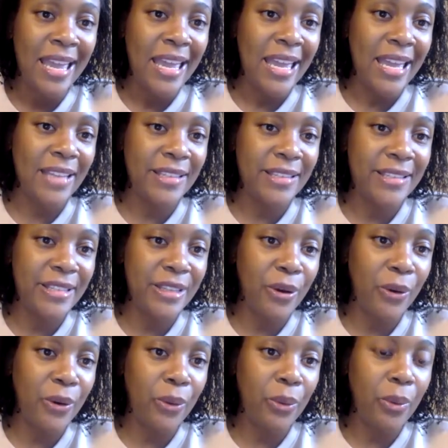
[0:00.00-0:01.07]
And
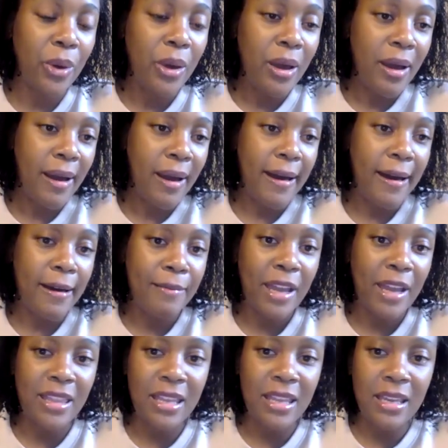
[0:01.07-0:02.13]
so
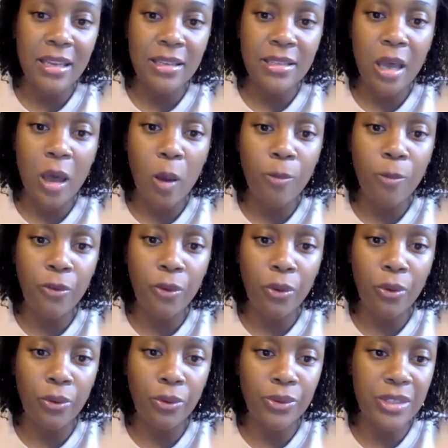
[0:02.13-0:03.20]
I think it's
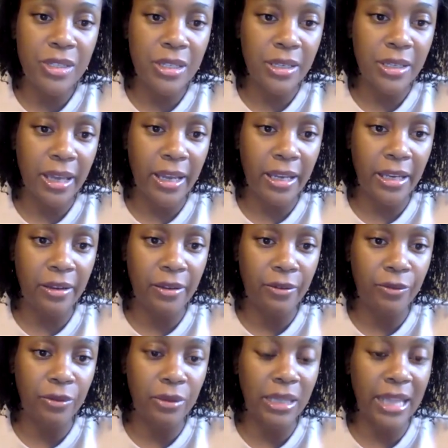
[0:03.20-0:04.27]
helpful to kind of
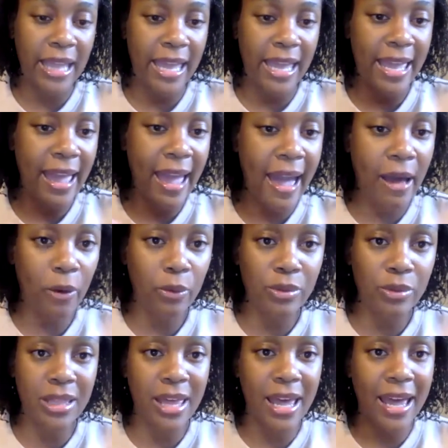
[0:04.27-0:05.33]
lay out
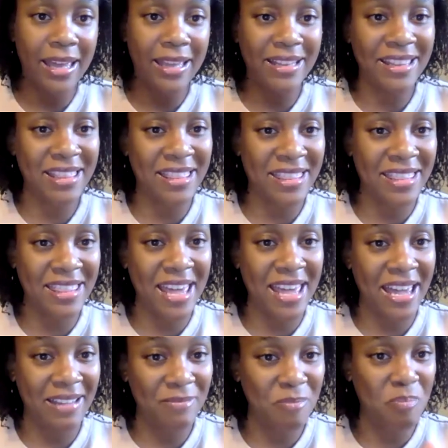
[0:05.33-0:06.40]
that
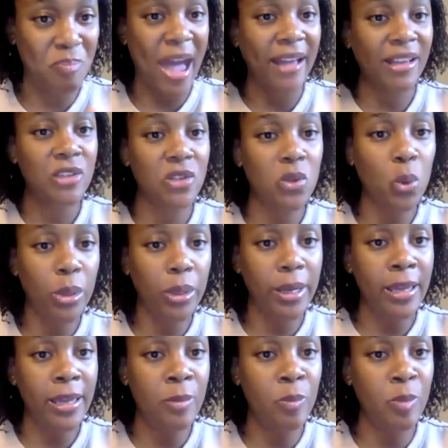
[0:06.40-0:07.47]

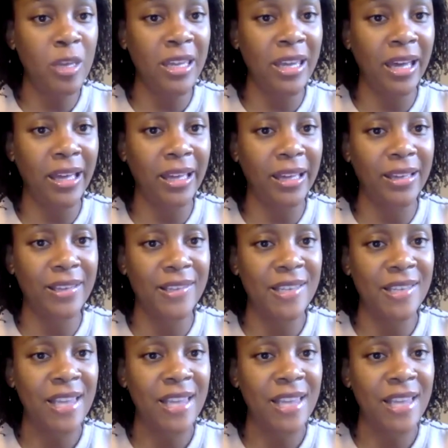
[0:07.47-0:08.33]
backstory, because